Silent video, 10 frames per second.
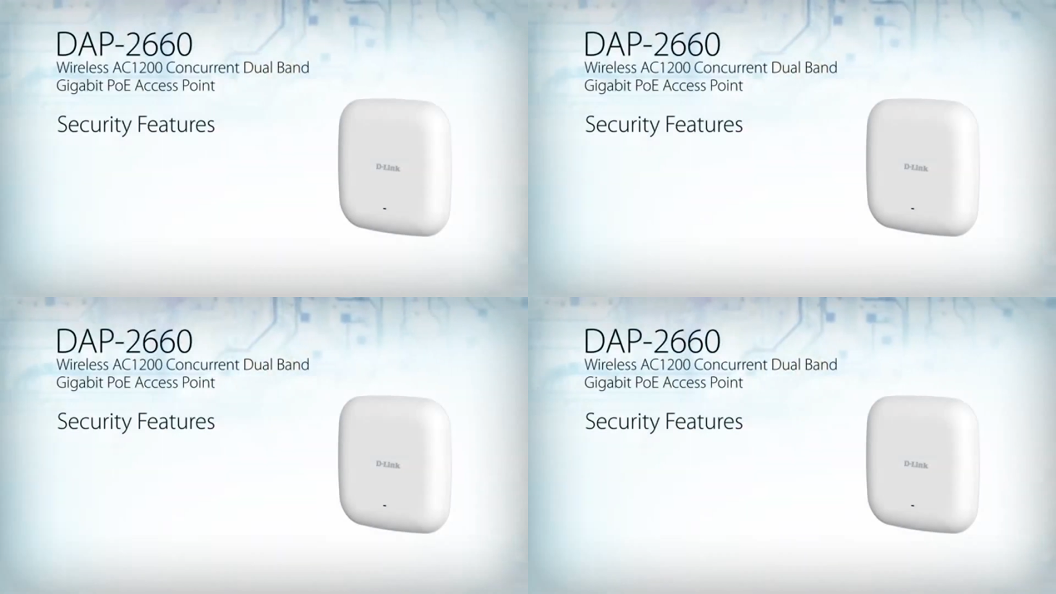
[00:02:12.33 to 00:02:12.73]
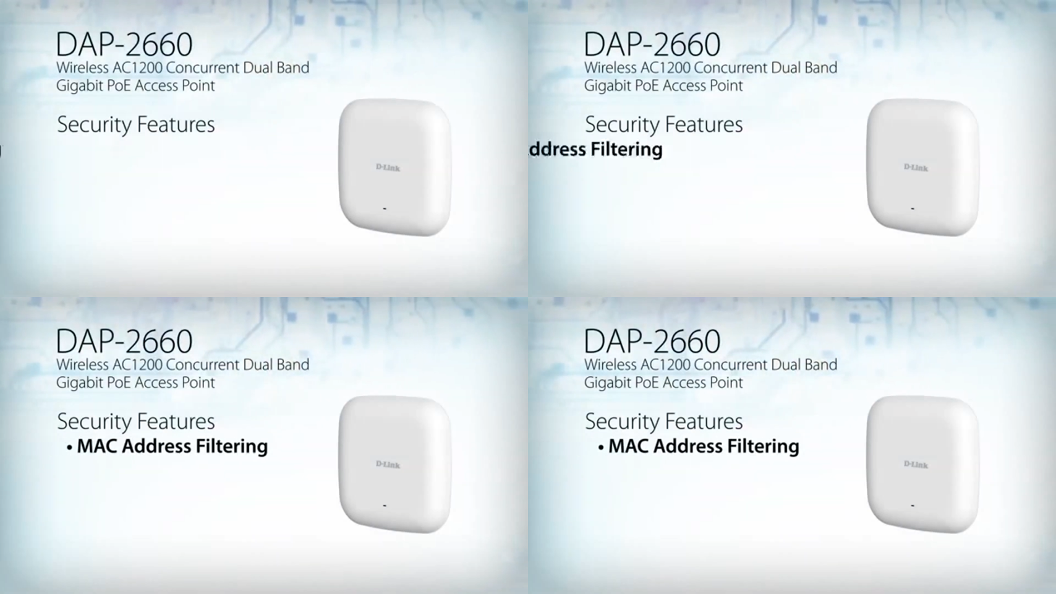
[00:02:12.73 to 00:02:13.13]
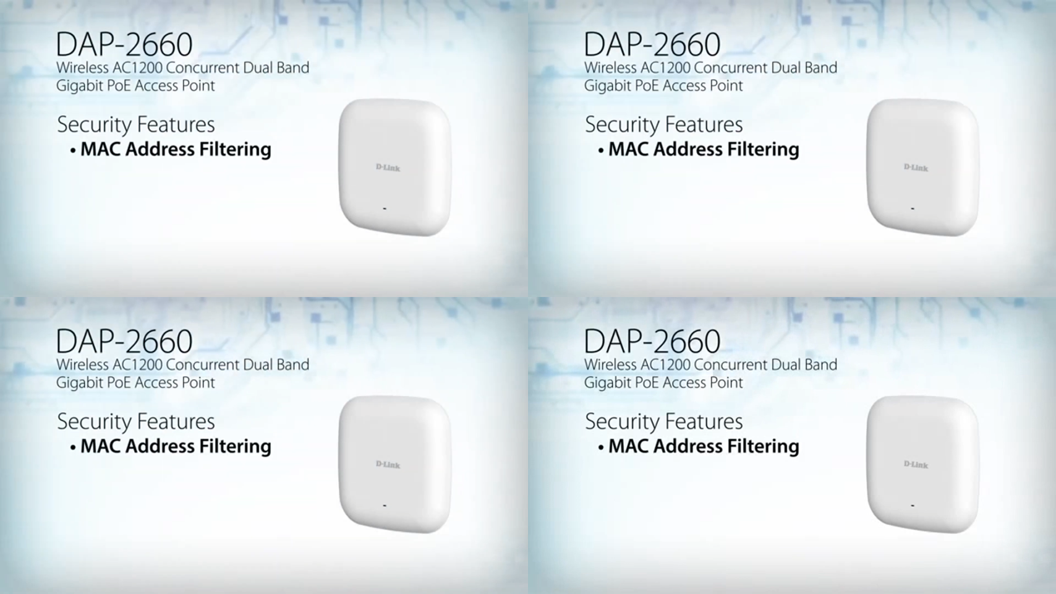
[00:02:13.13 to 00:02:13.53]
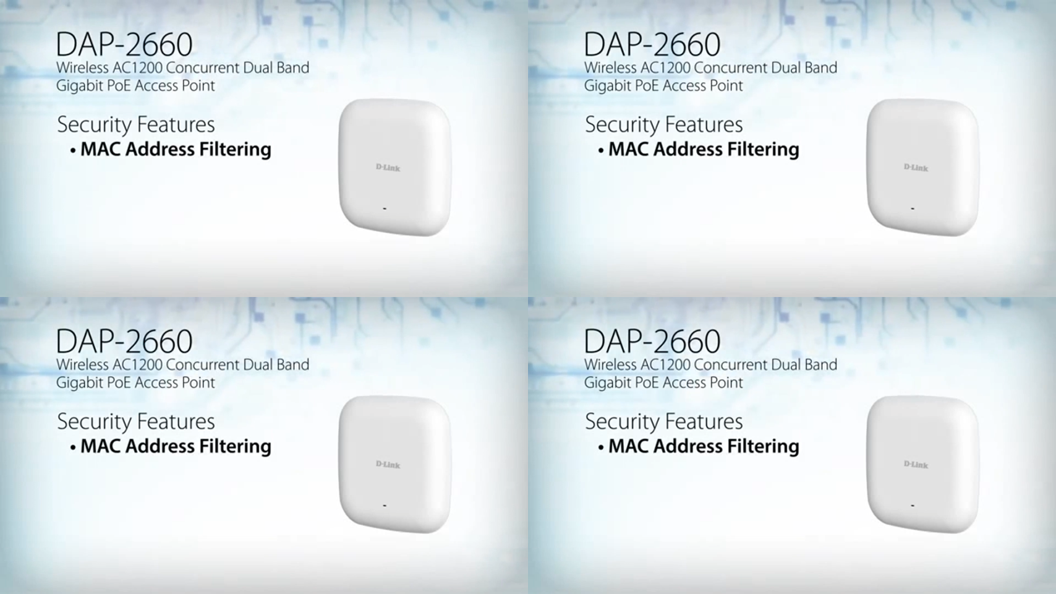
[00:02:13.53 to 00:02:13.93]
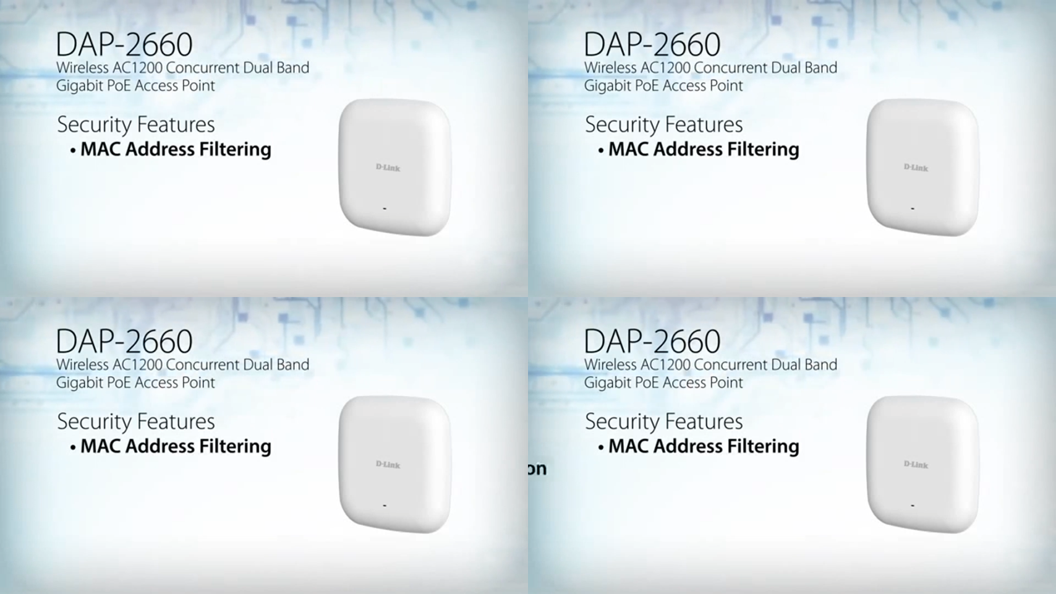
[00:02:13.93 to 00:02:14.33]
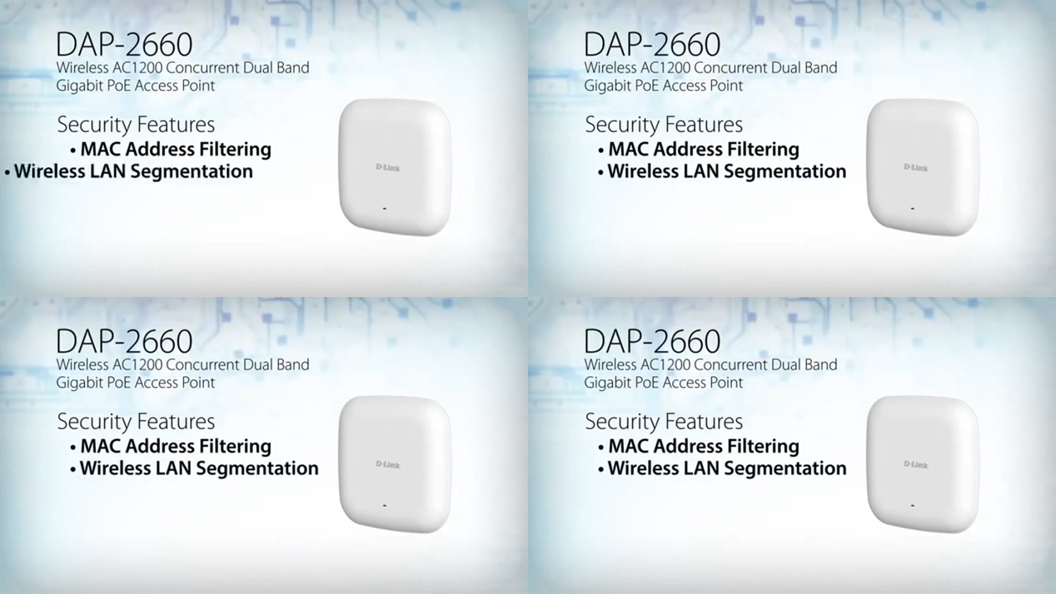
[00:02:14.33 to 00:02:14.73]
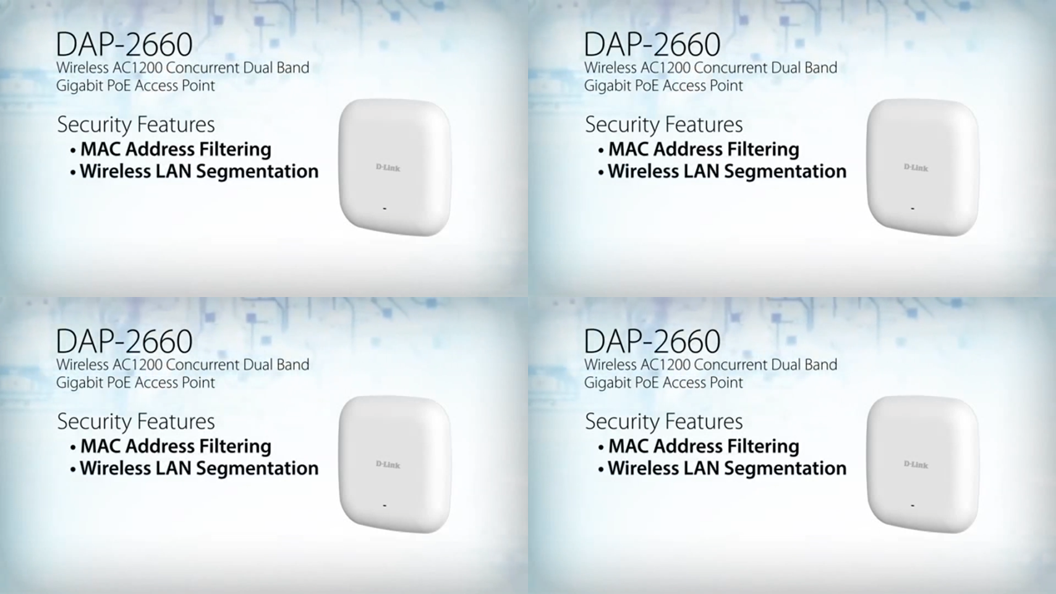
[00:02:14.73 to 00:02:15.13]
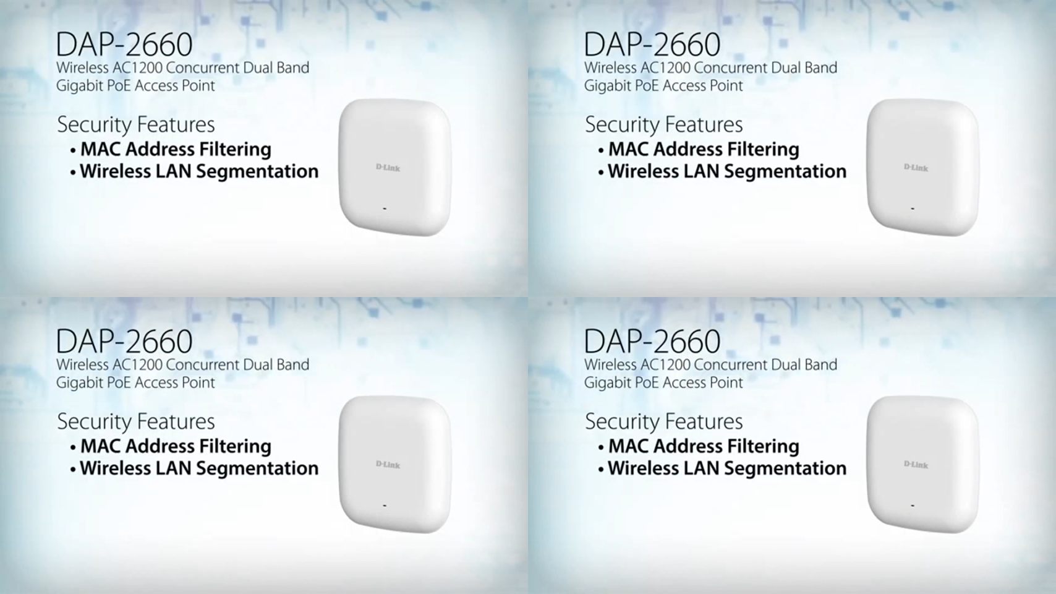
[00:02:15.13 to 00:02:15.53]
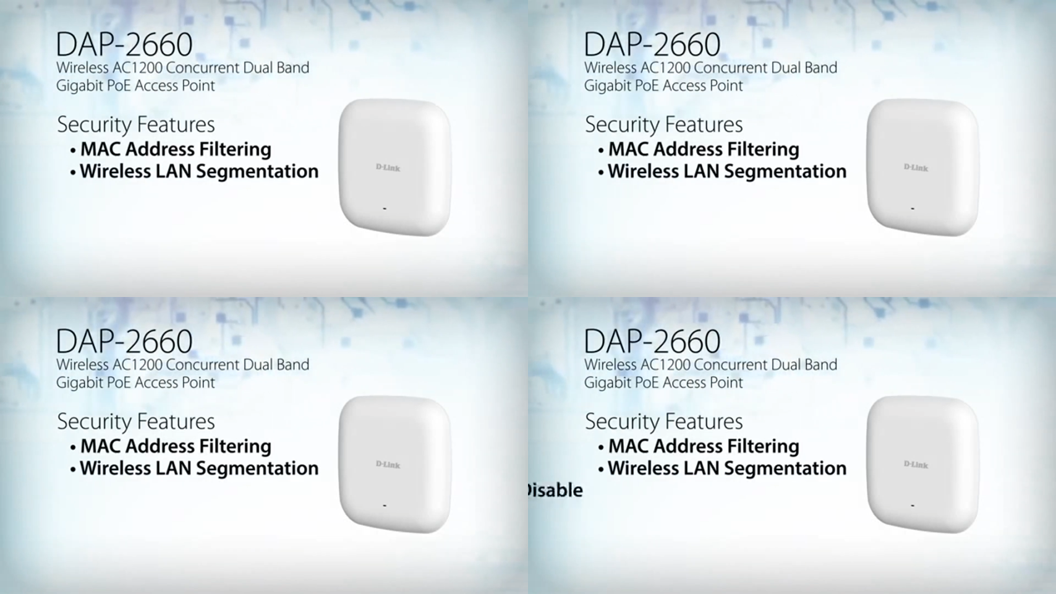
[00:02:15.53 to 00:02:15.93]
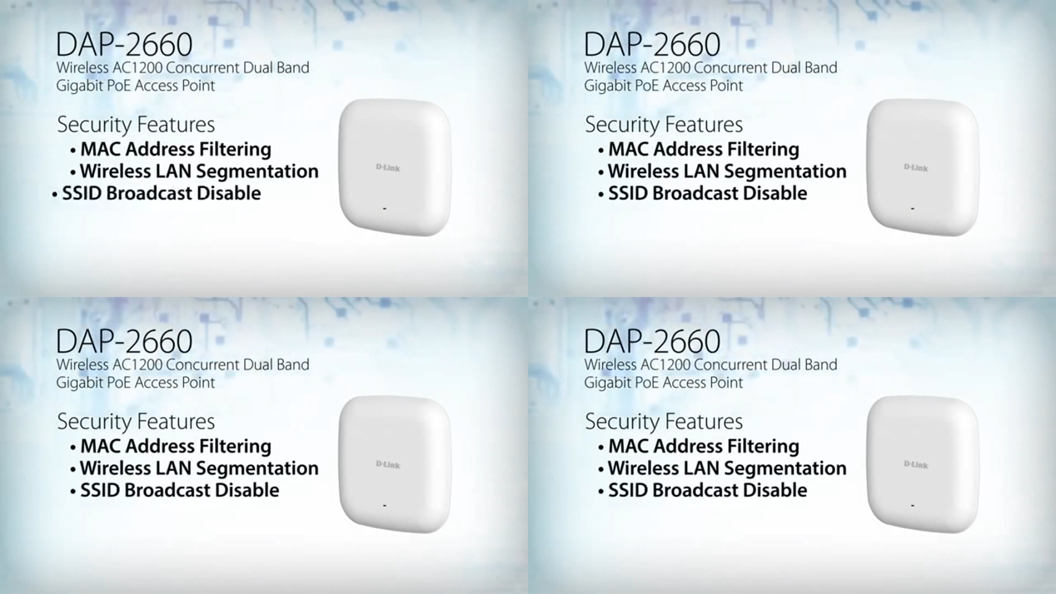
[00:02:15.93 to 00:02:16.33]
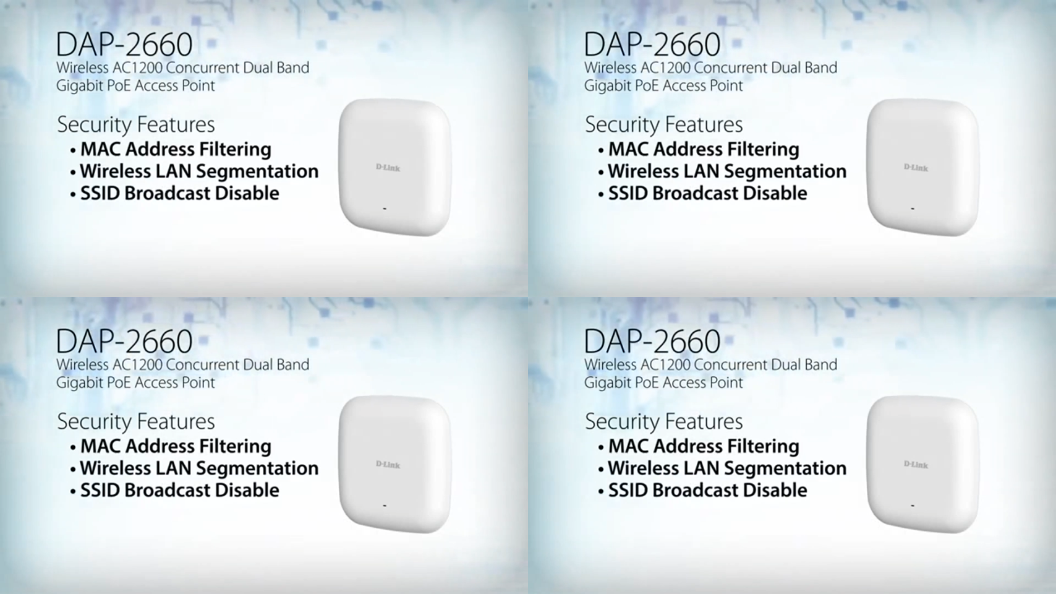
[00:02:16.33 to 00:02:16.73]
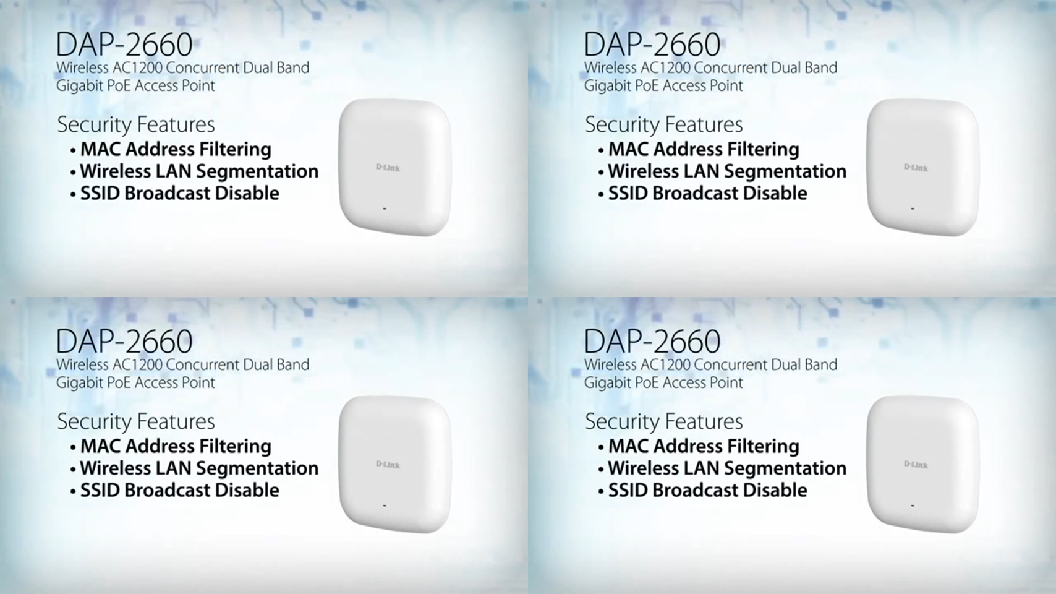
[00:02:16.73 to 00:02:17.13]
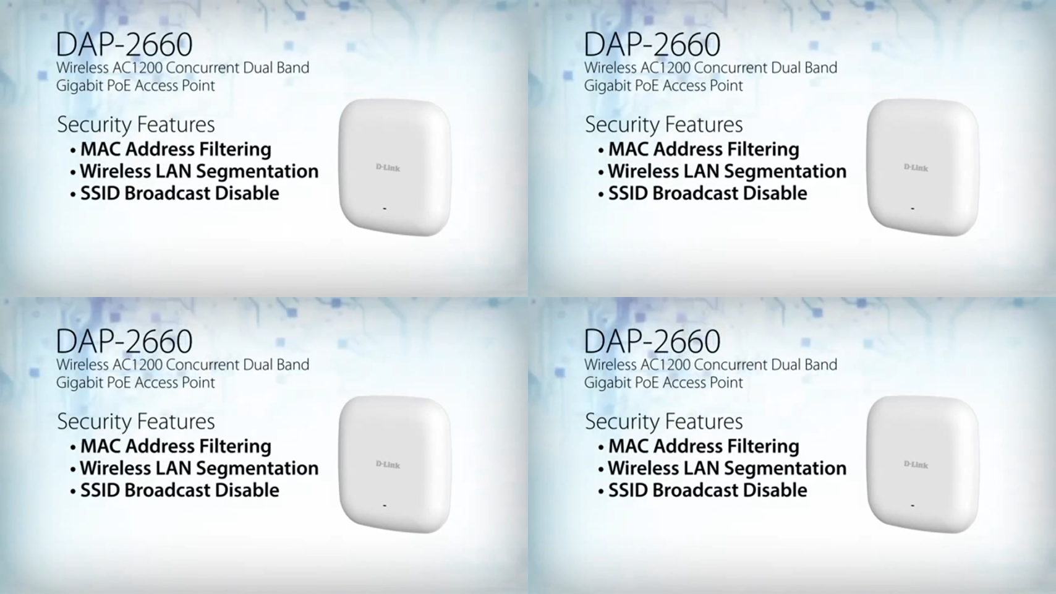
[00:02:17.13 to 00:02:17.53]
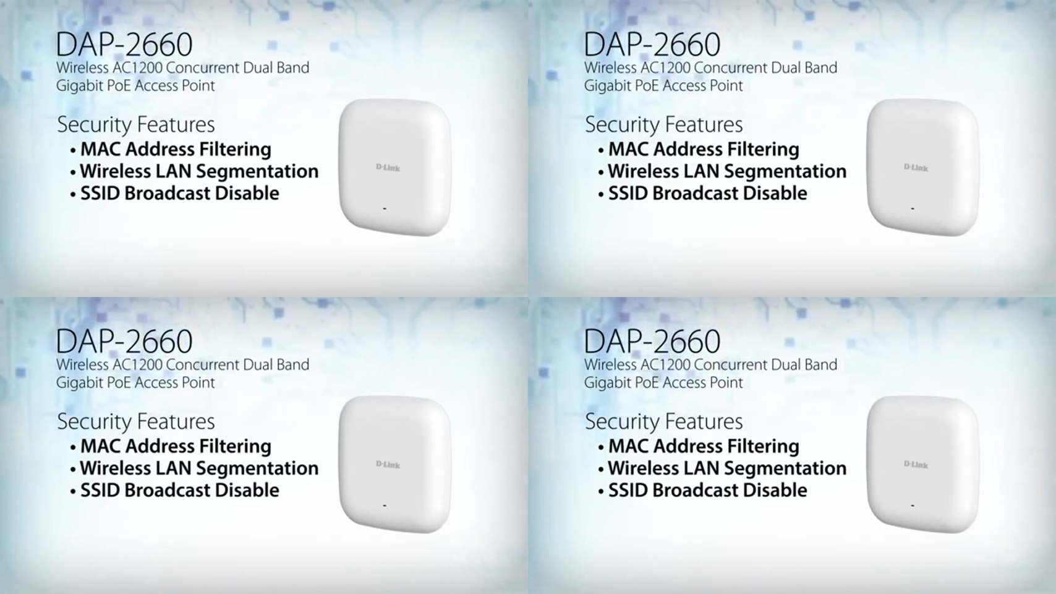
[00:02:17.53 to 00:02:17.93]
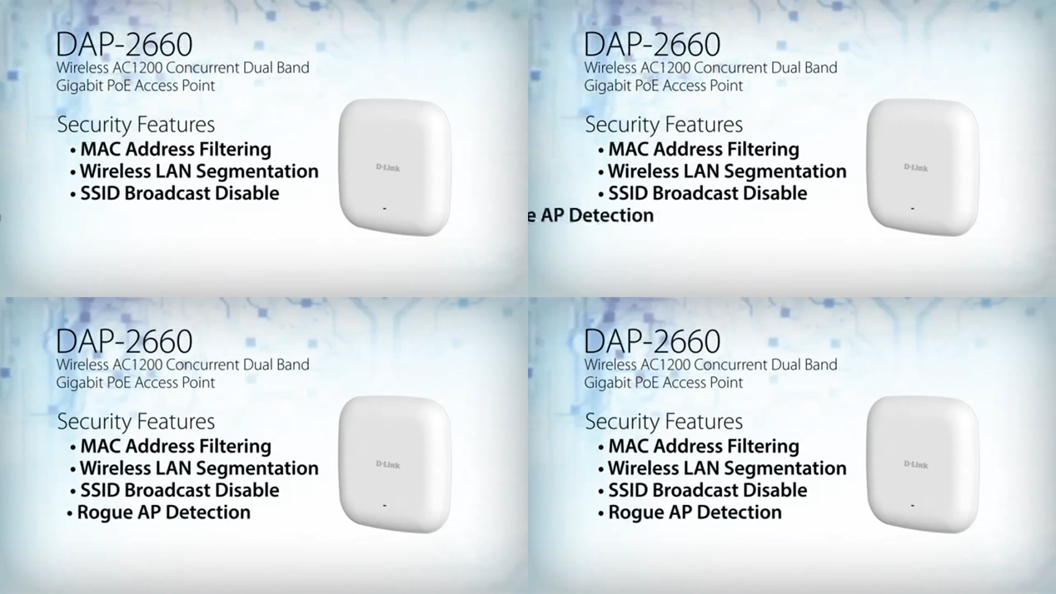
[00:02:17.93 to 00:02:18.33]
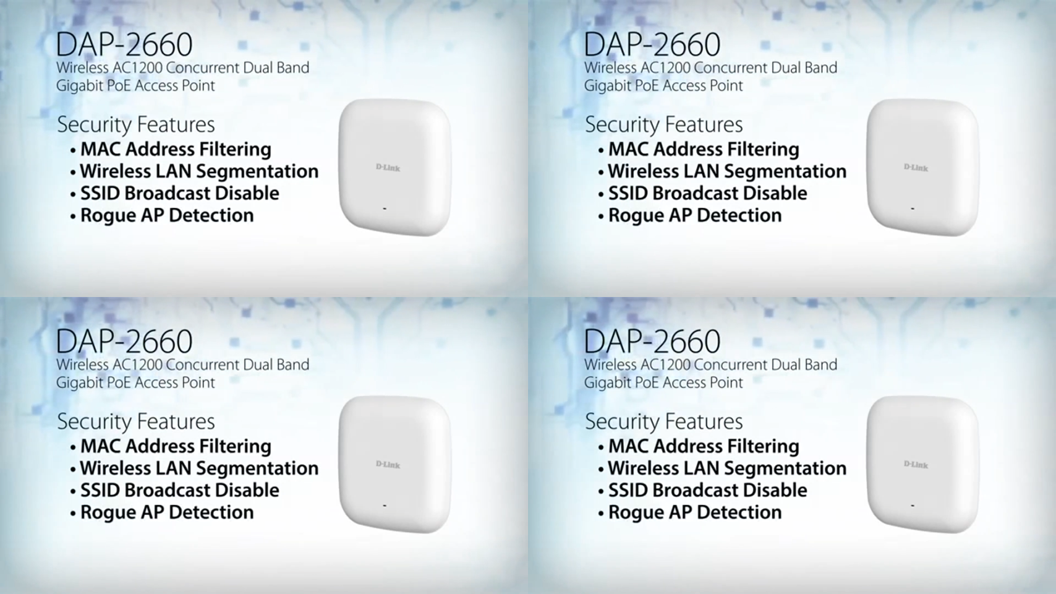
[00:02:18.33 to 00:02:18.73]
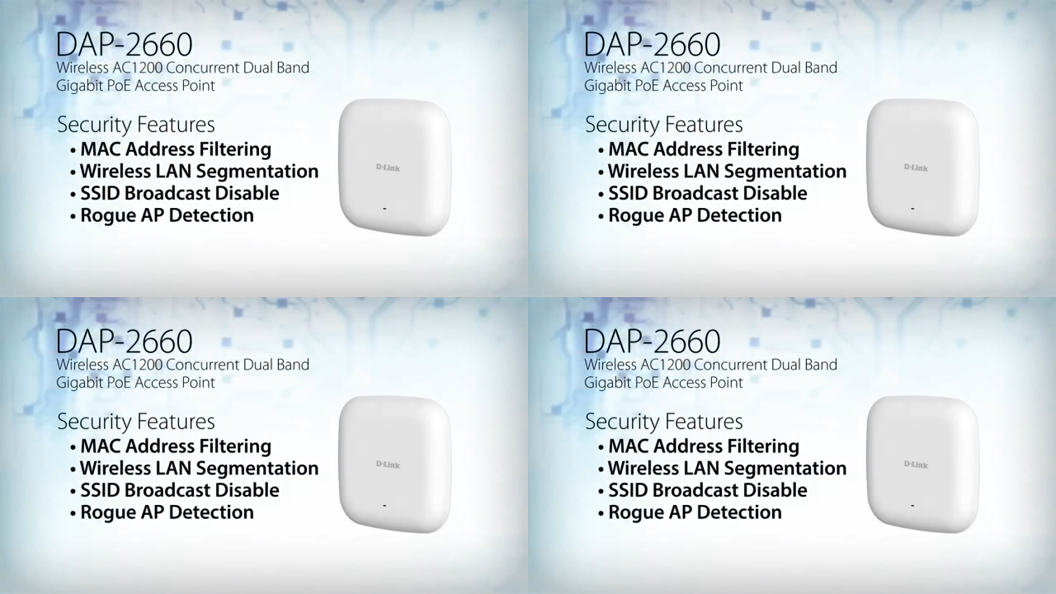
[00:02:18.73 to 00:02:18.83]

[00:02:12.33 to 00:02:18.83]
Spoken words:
[unreadable: no face in view]